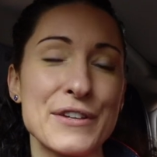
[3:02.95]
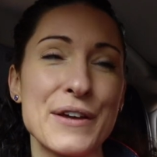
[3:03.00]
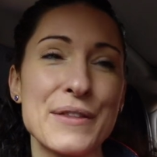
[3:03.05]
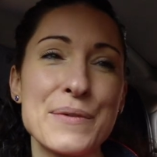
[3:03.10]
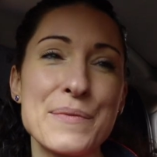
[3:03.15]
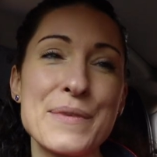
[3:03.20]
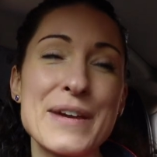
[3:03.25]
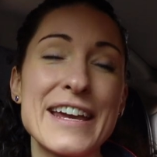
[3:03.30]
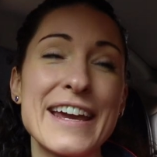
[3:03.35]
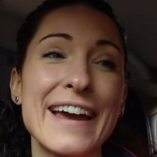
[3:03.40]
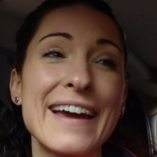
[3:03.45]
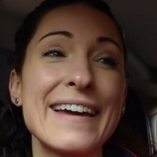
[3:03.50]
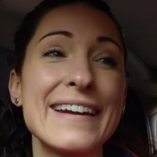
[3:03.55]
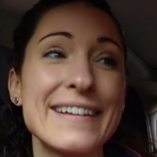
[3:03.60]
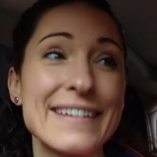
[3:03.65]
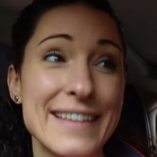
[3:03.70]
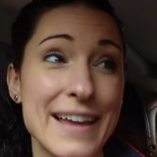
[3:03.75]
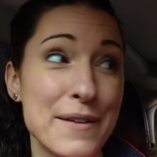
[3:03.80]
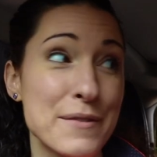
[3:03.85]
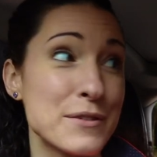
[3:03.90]
on the
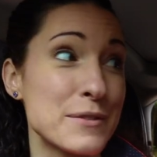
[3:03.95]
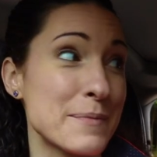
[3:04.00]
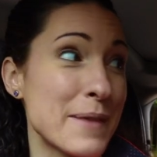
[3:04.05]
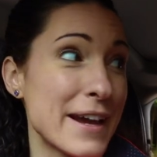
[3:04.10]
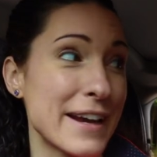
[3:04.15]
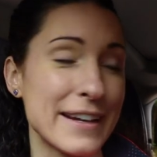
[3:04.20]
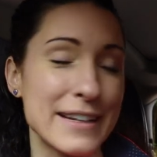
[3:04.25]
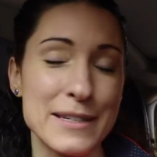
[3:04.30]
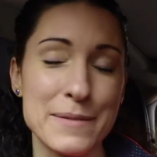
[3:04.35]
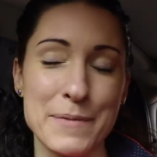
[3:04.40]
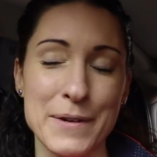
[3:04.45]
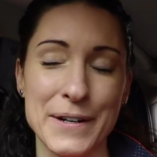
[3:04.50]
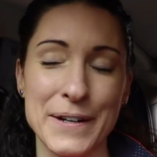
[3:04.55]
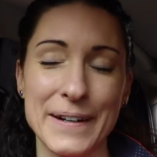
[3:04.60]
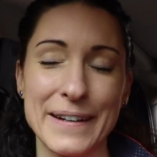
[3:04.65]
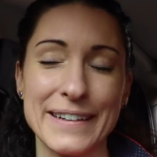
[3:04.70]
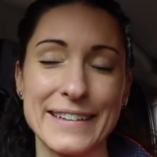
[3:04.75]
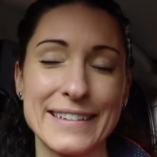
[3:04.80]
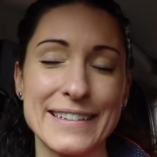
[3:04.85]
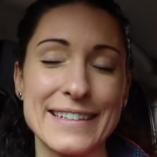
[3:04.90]
weekend. That was my
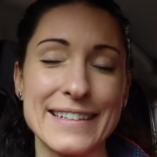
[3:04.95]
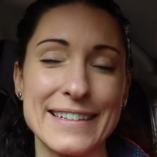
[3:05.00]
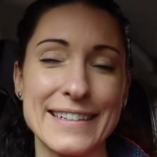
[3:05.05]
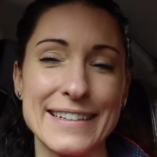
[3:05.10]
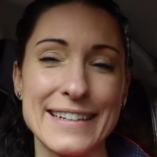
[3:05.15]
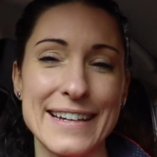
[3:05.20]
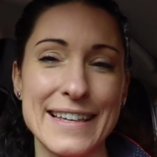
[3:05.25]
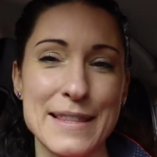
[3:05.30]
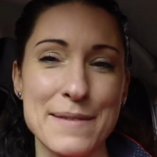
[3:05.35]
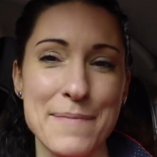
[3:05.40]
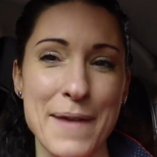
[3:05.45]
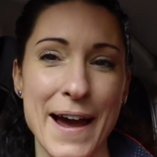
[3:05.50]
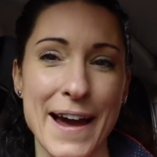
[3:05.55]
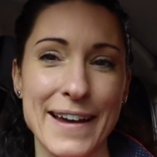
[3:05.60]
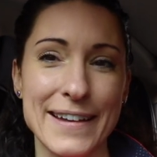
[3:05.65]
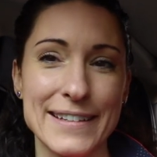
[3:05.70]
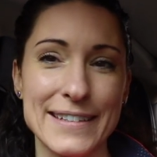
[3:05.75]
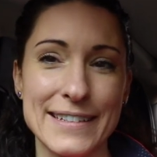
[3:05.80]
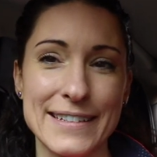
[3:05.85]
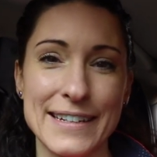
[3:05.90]
experience in the
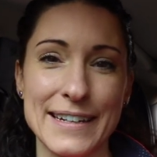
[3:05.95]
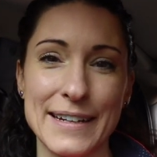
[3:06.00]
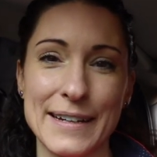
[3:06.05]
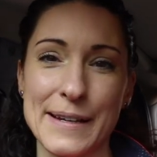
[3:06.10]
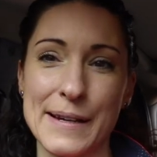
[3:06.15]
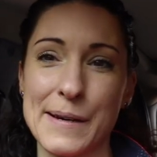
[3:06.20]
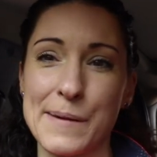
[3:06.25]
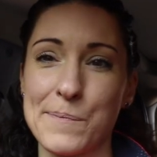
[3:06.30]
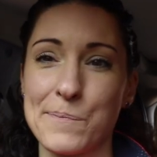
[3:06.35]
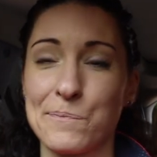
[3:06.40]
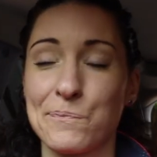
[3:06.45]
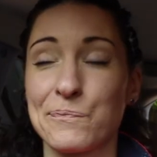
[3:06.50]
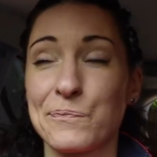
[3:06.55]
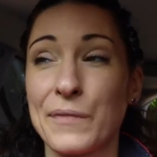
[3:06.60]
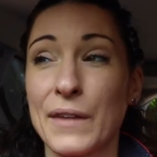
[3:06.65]
past um,